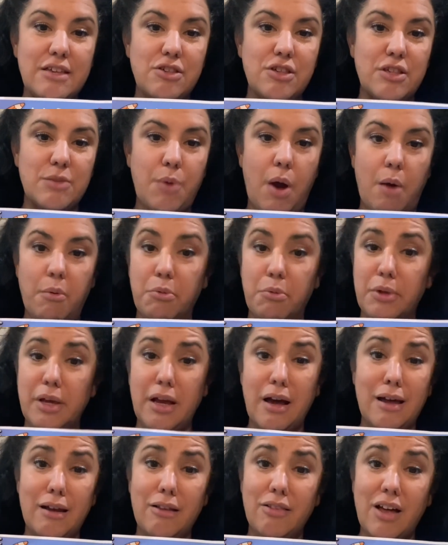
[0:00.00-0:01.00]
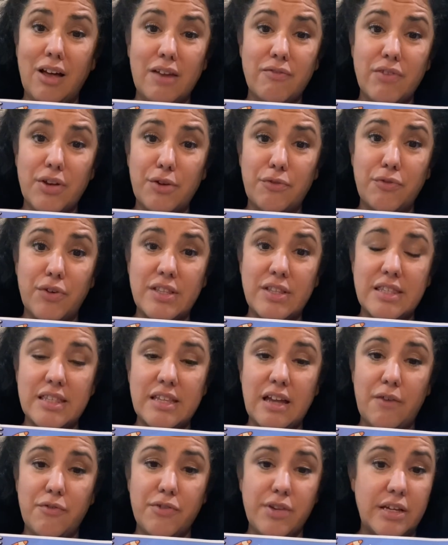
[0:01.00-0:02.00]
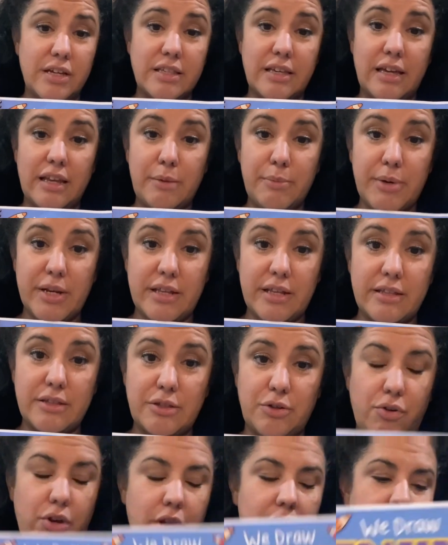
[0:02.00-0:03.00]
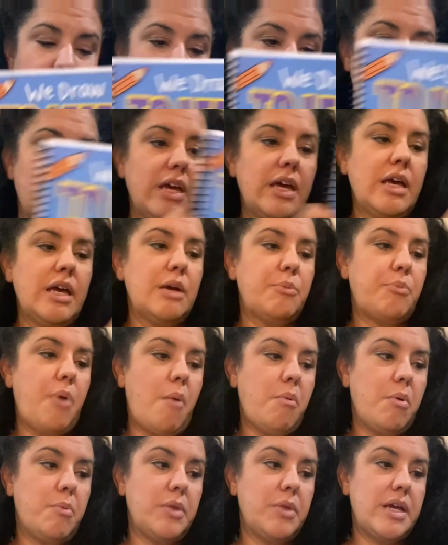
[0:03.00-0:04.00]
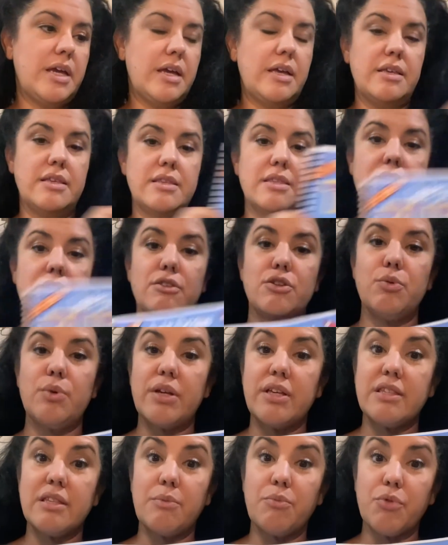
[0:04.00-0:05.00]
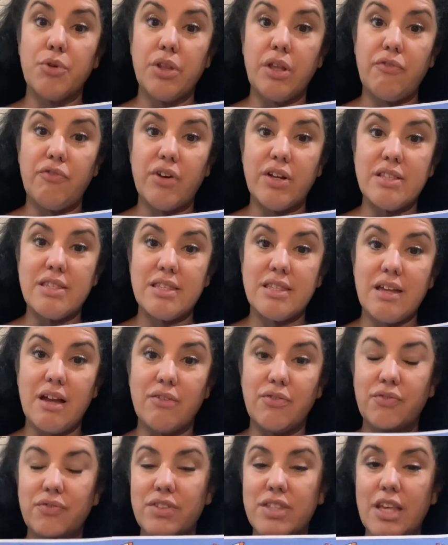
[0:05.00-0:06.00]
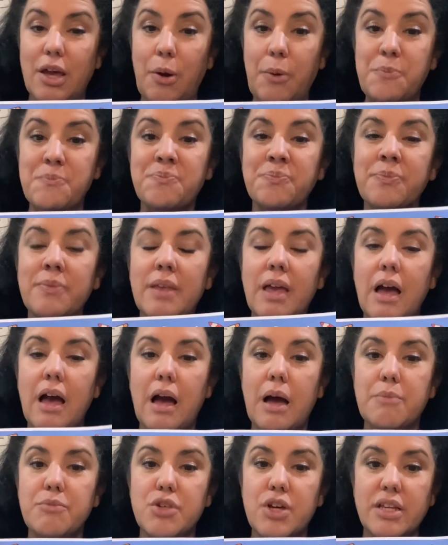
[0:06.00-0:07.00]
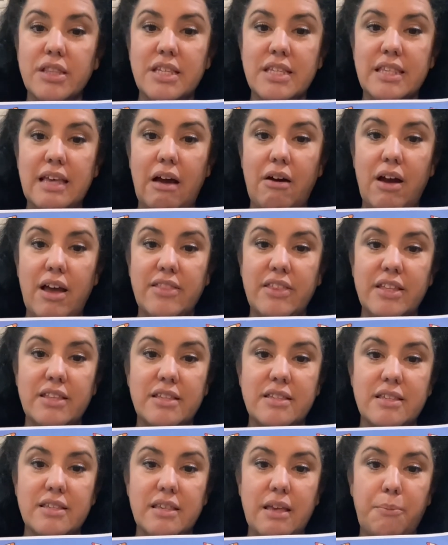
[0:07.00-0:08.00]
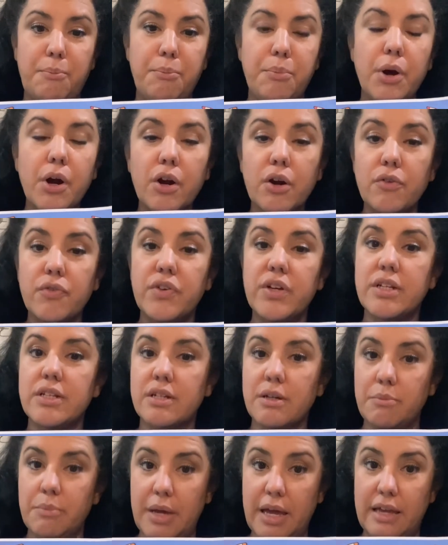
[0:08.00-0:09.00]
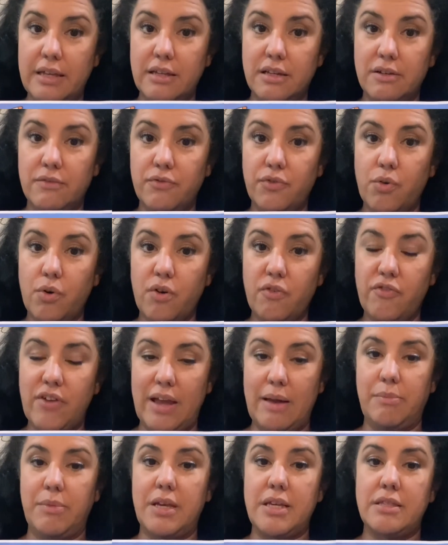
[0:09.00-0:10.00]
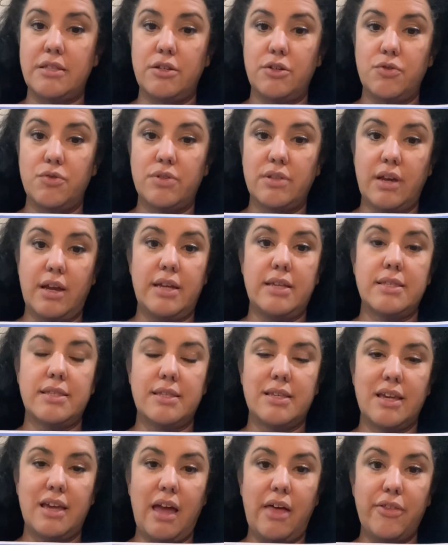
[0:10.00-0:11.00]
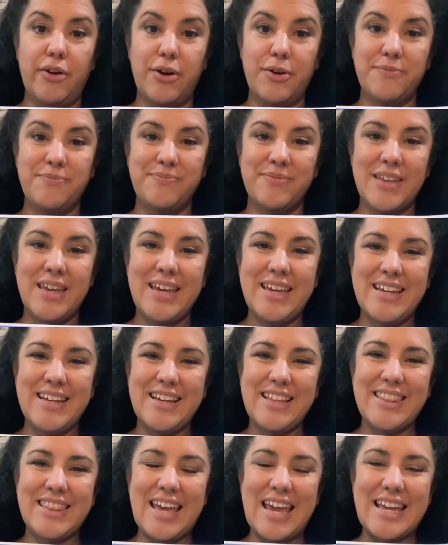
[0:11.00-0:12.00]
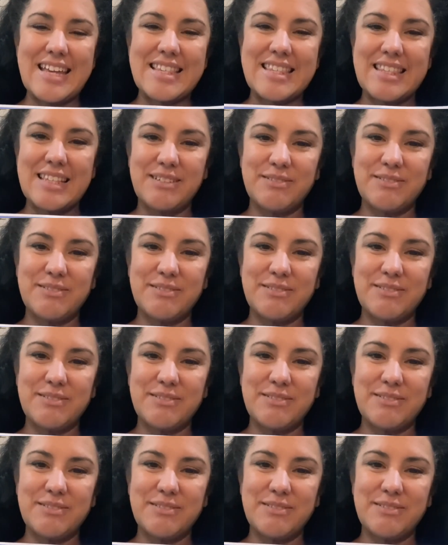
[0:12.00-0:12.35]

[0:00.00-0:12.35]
She's probably got a lot of other fun stuff because anybody that's creative probably is doing some really fun stuff. So check this out. I think this is a perfect companion for families to do science together. Thanks.